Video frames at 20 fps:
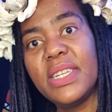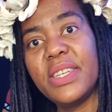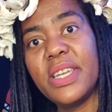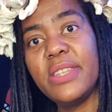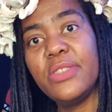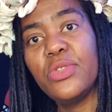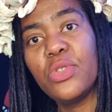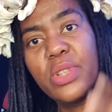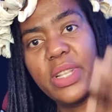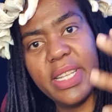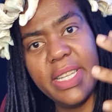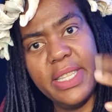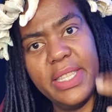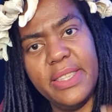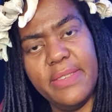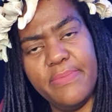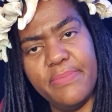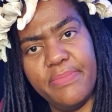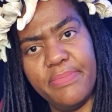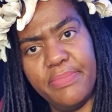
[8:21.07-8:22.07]
Right? To clean
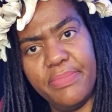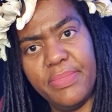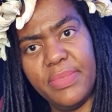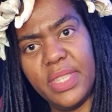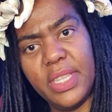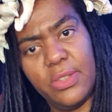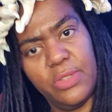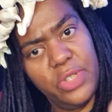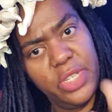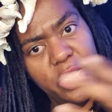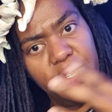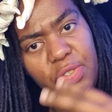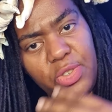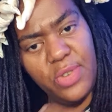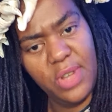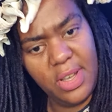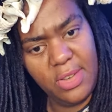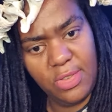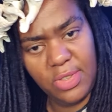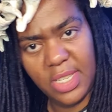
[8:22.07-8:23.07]
them. They will teach
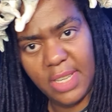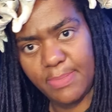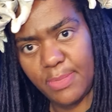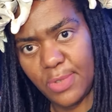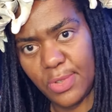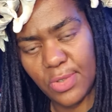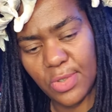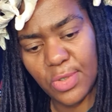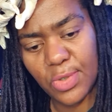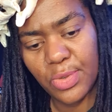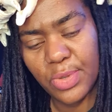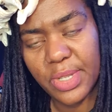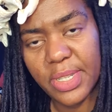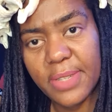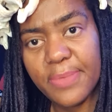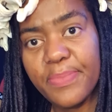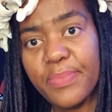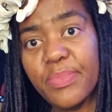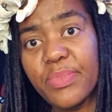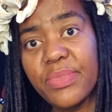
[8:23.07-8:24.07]
you how you're supposed to do
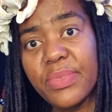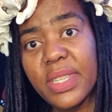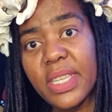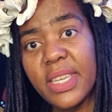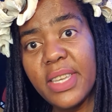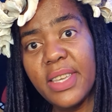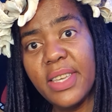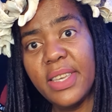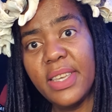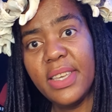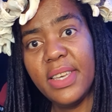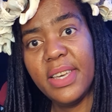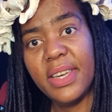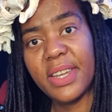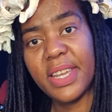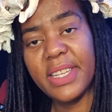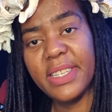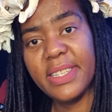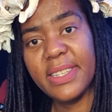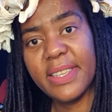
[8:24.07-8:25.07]
it.
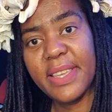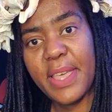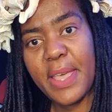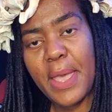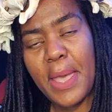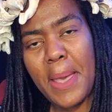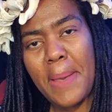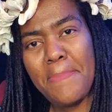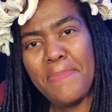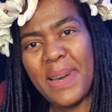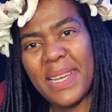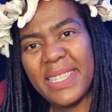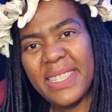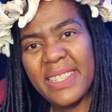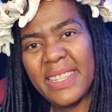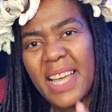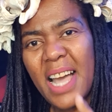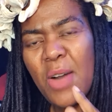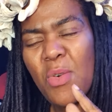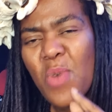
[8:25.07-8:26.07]
Right?
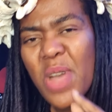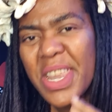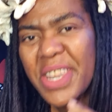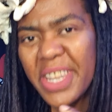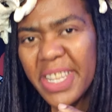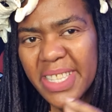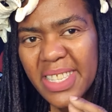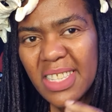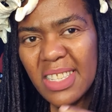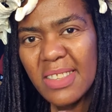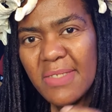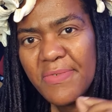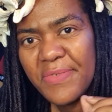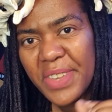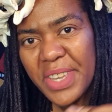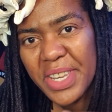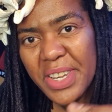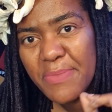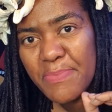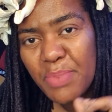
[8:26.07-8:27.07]
But awareness is
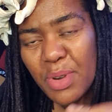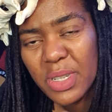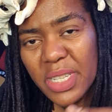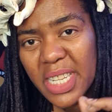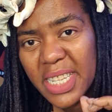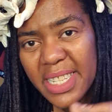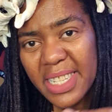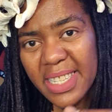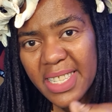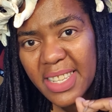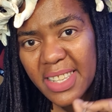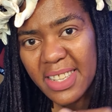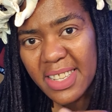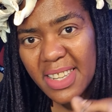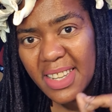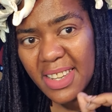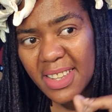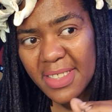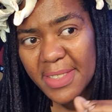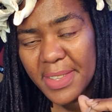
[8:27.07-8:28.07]
very important as a
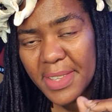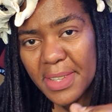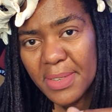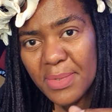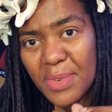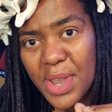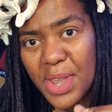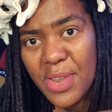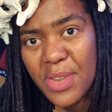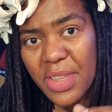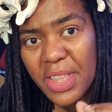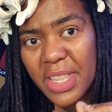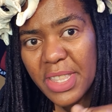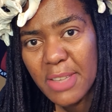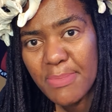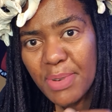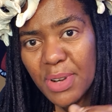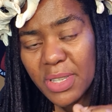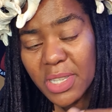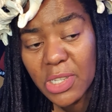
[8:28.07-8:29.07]
healer when you in
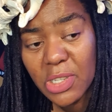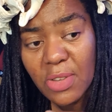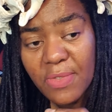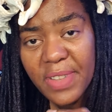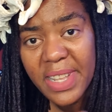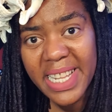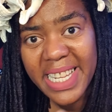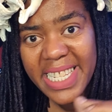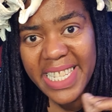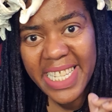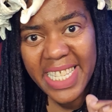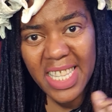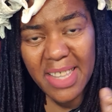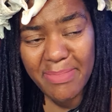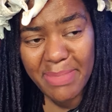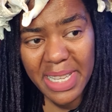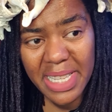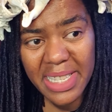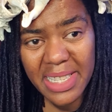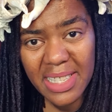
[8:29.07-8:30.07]
the process of cleaning the
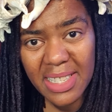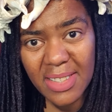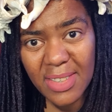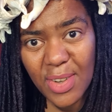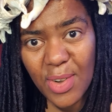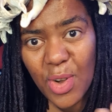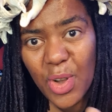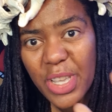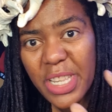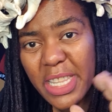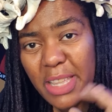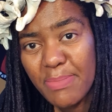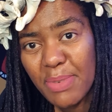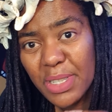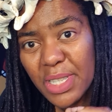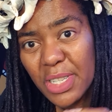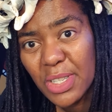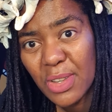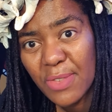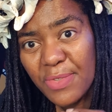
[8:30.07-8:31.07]
mess or in the
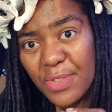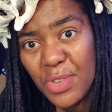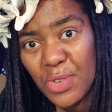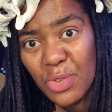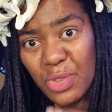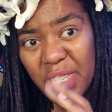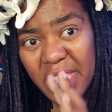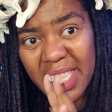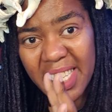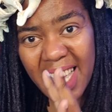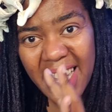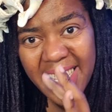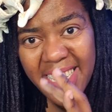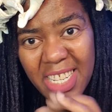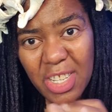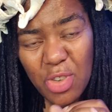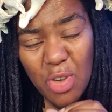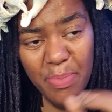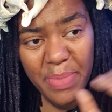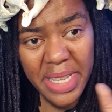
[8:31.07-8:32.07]
process of you
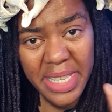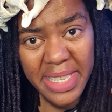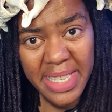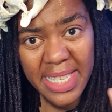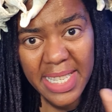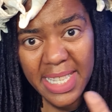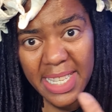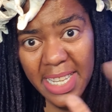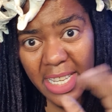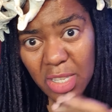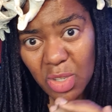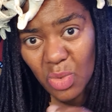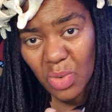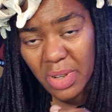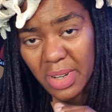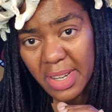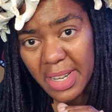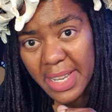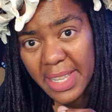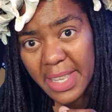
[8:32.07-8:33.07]
discarding your mess as
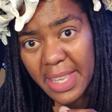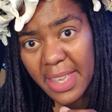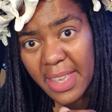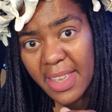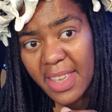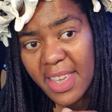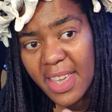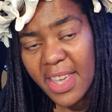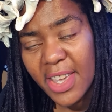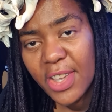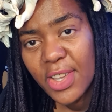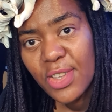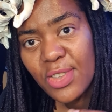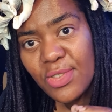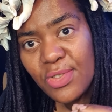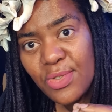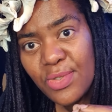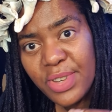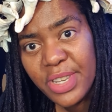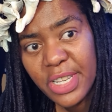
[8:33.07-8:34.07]
well.
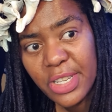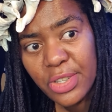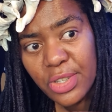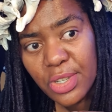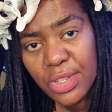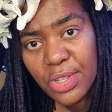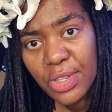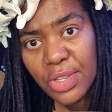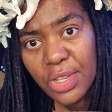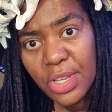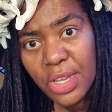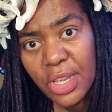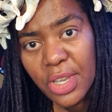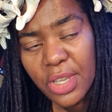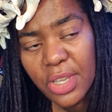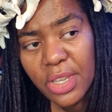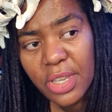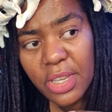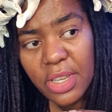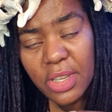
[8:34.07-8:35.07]
You need
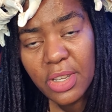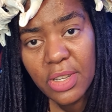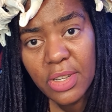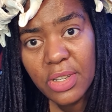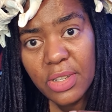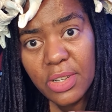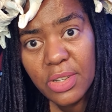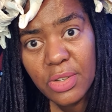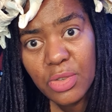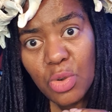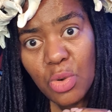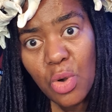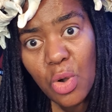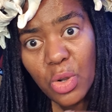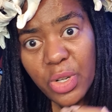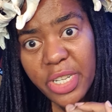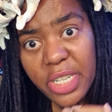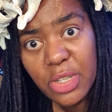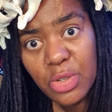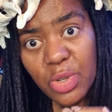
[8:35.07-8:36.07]
uh, to
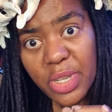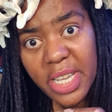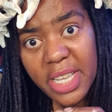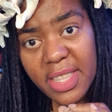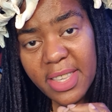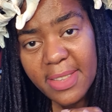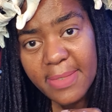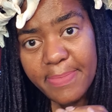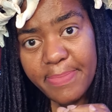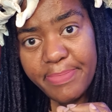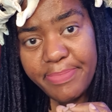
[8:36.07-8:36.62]
hold it together,